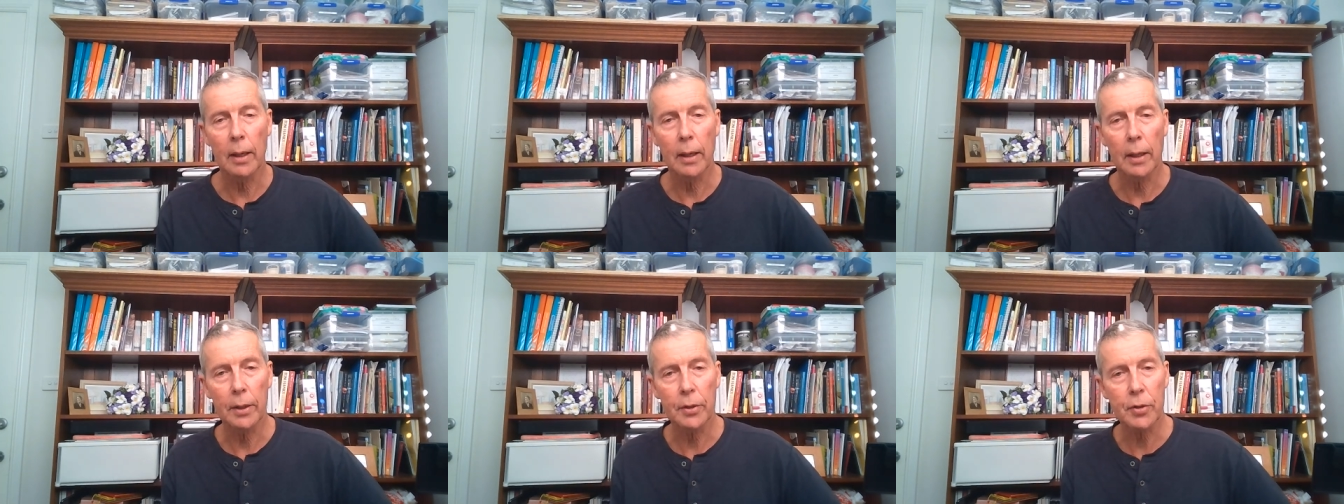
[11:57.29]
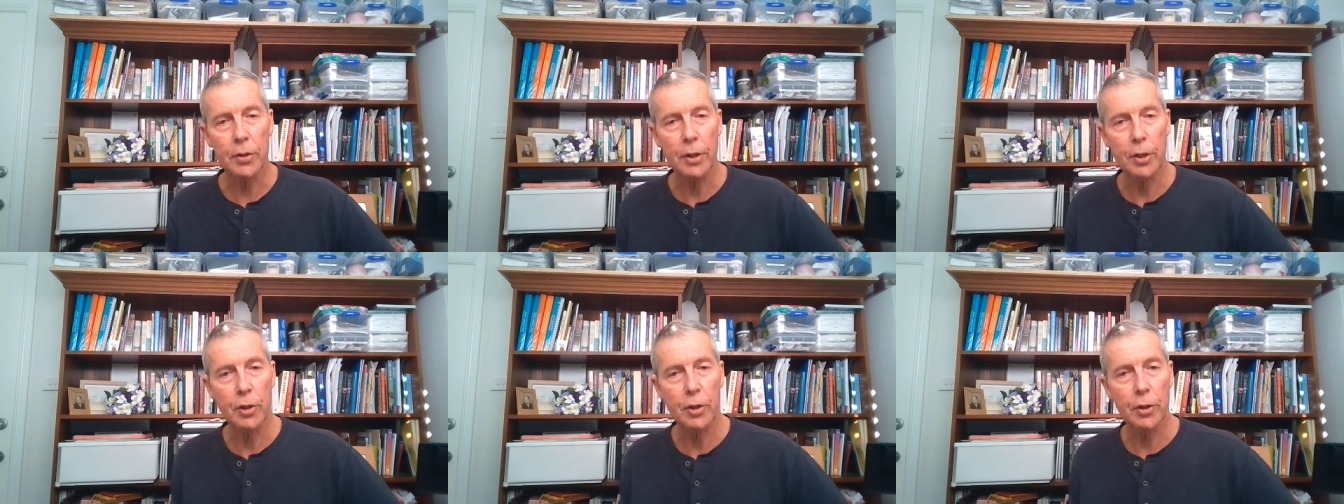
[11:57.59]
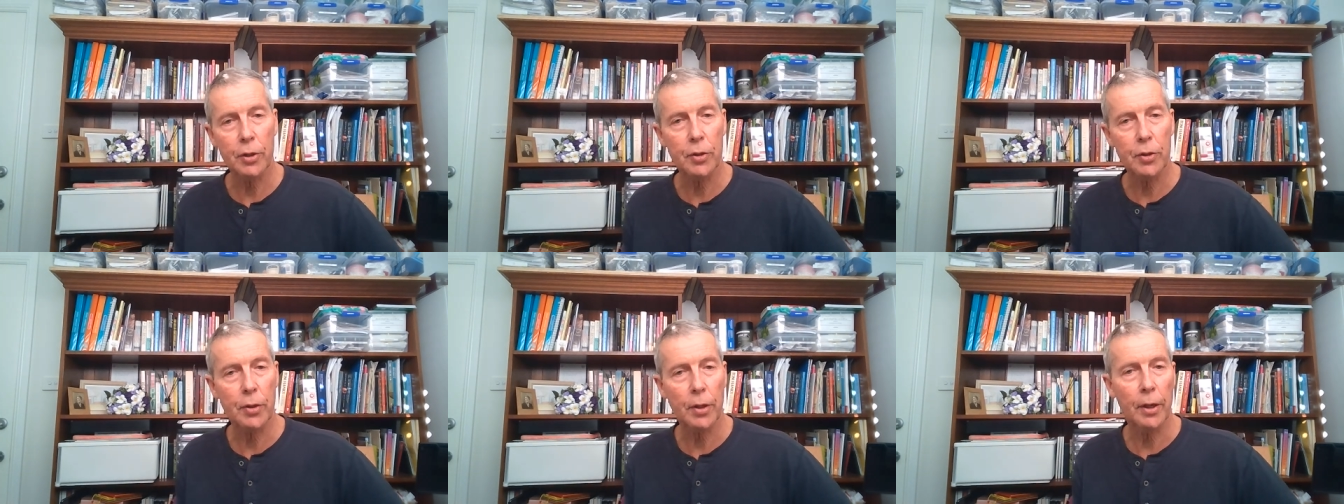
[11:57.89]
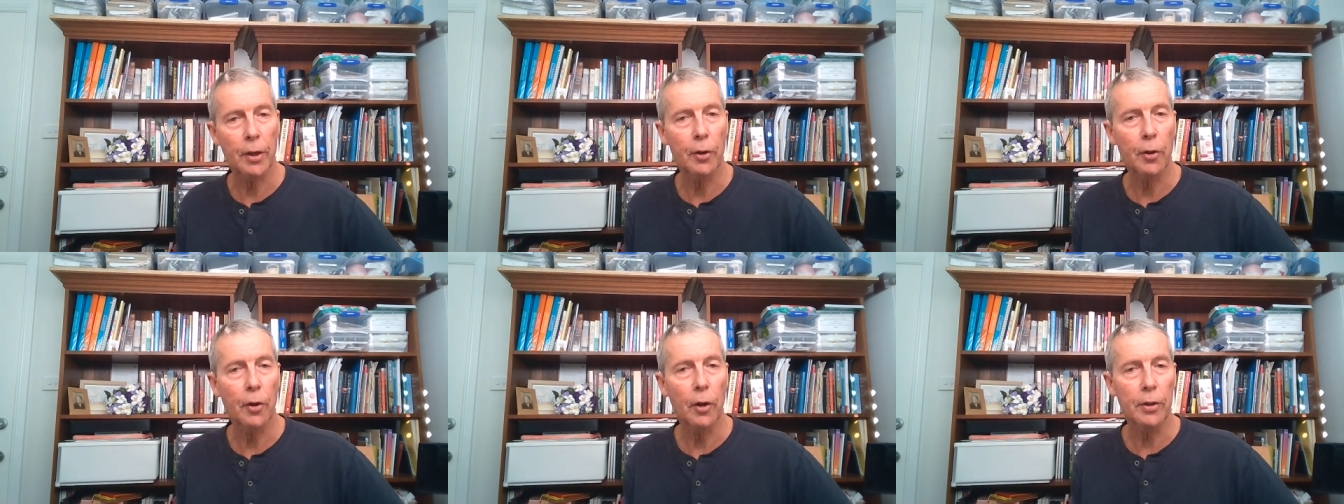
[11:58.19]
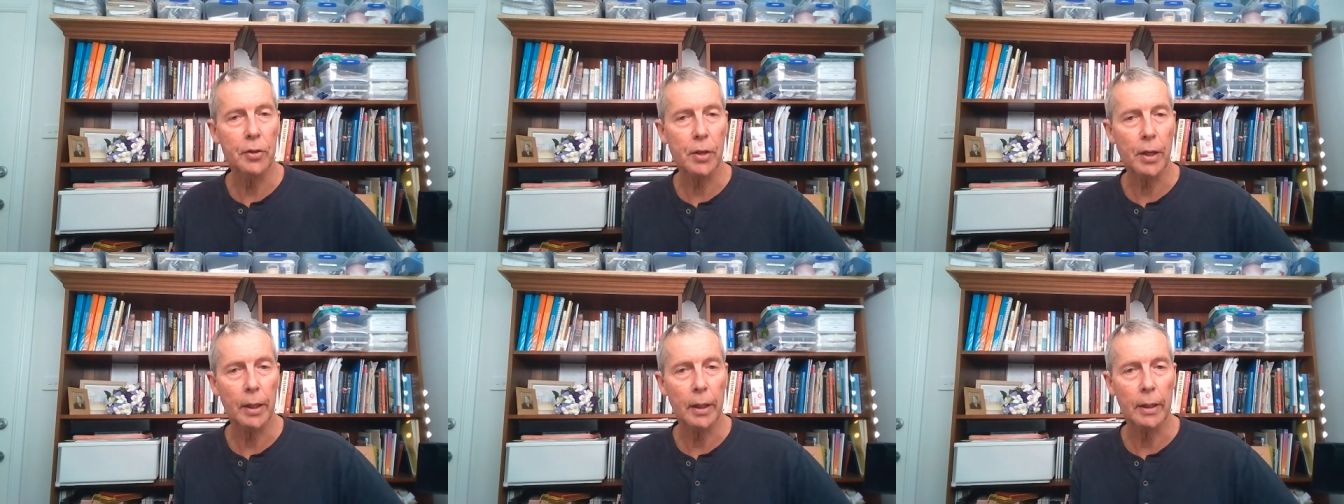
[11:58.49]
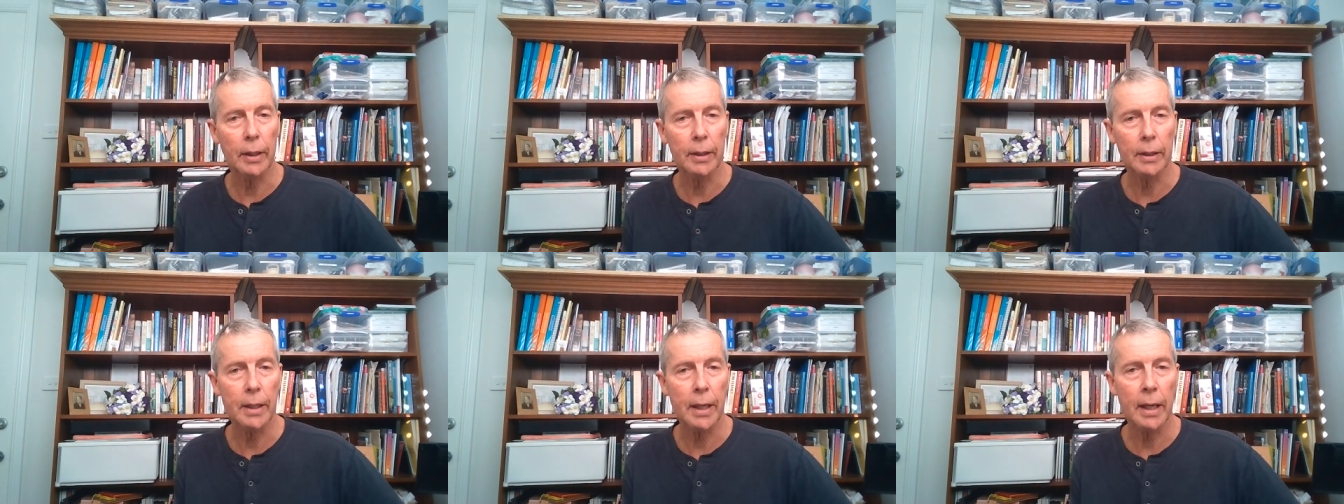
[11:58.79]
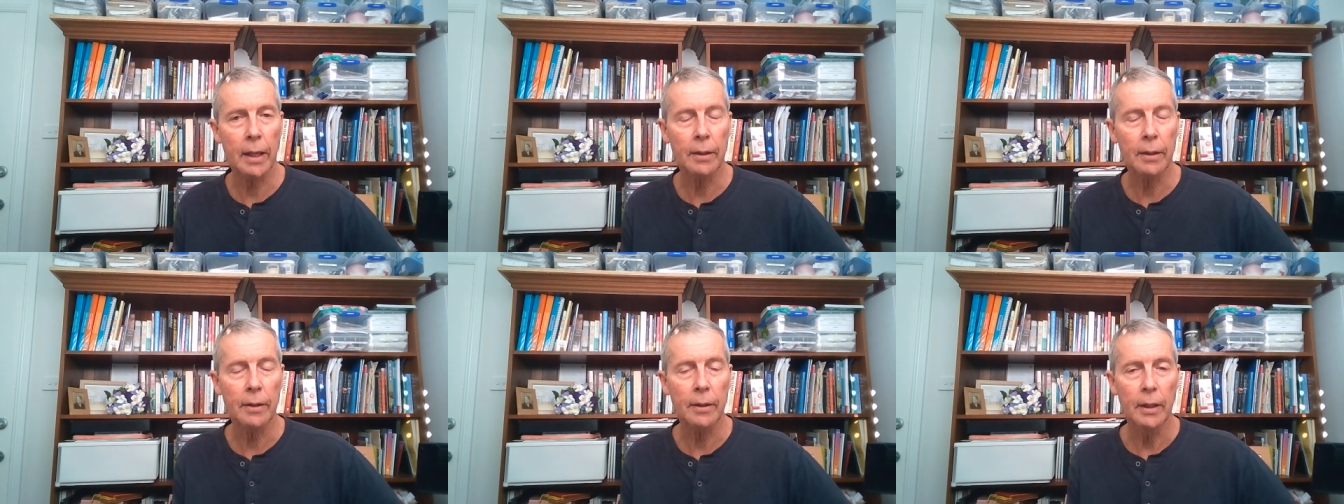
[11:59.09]
seizures that are not settling
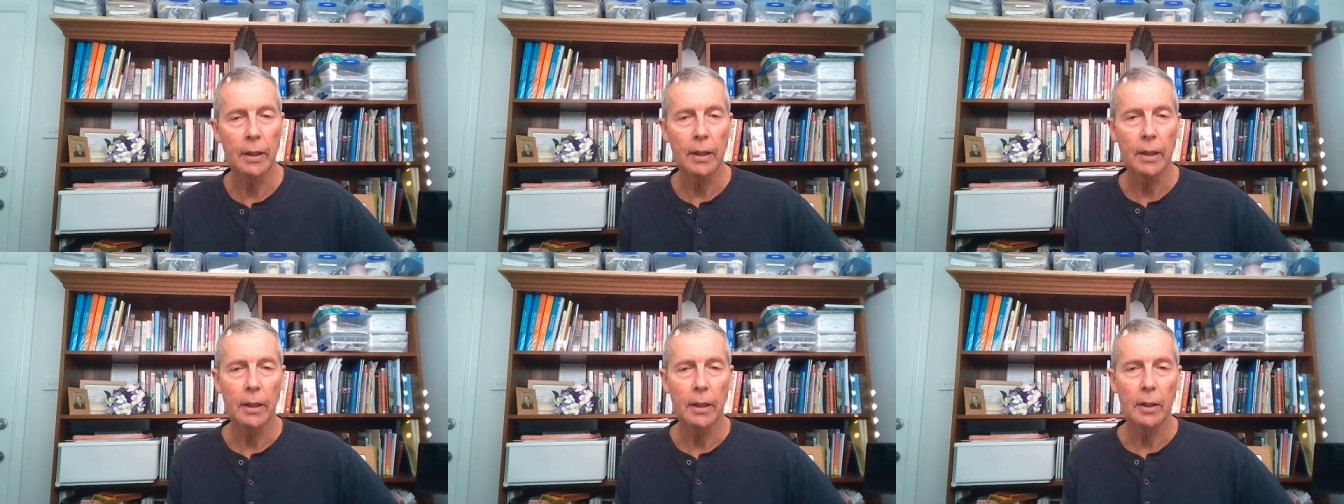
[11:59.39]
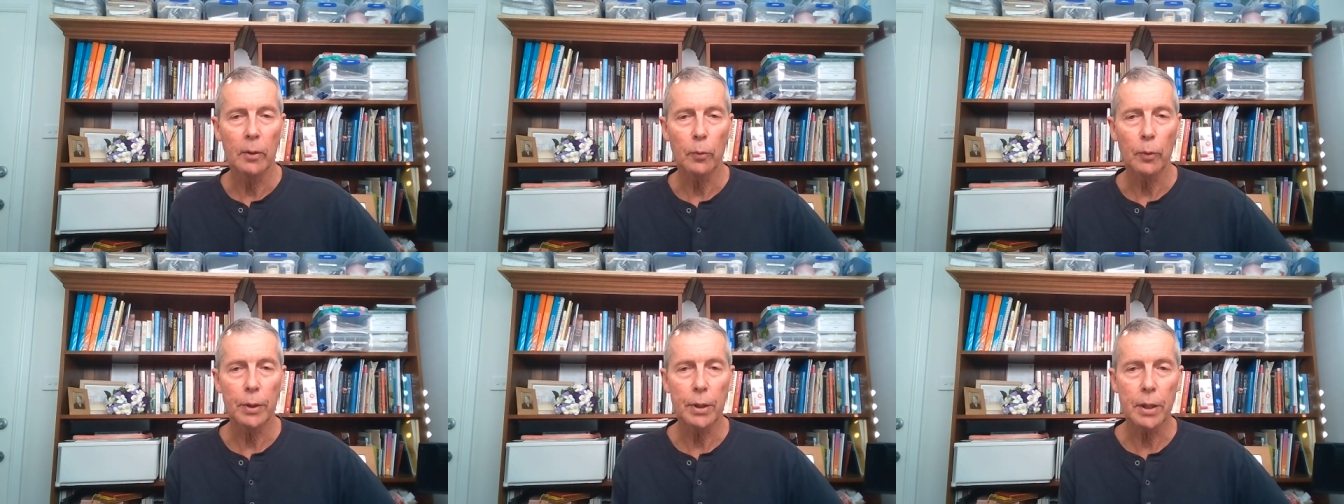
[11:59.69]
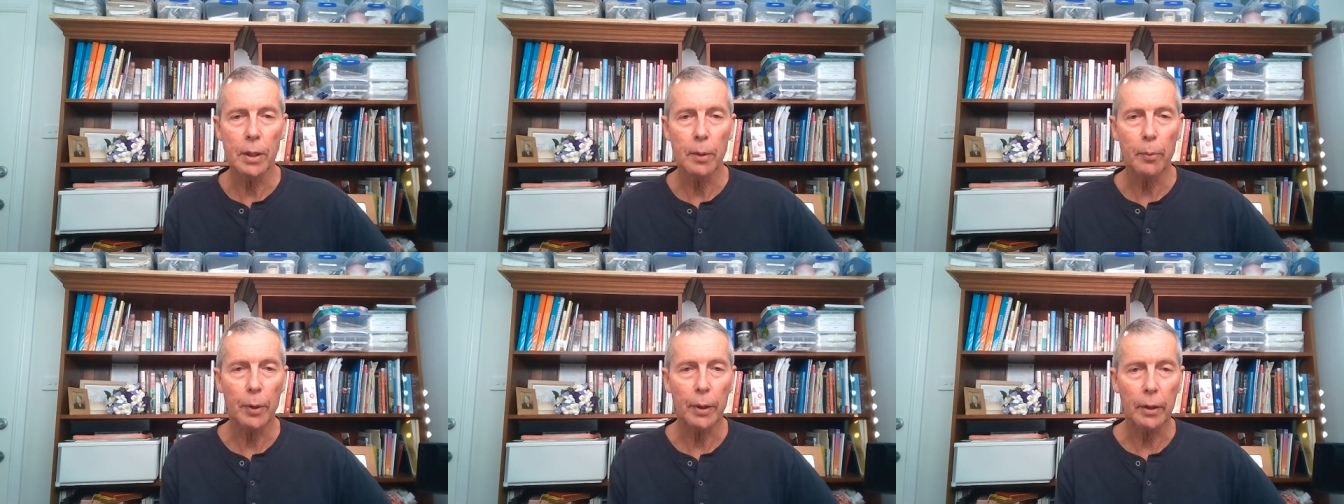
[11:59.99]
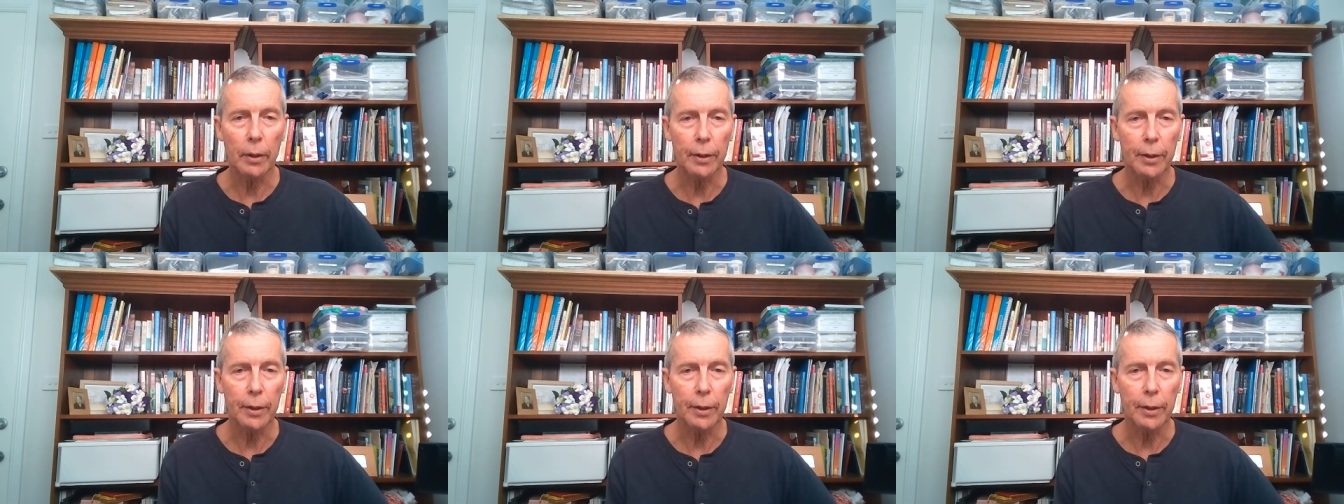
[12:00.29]
down, we typically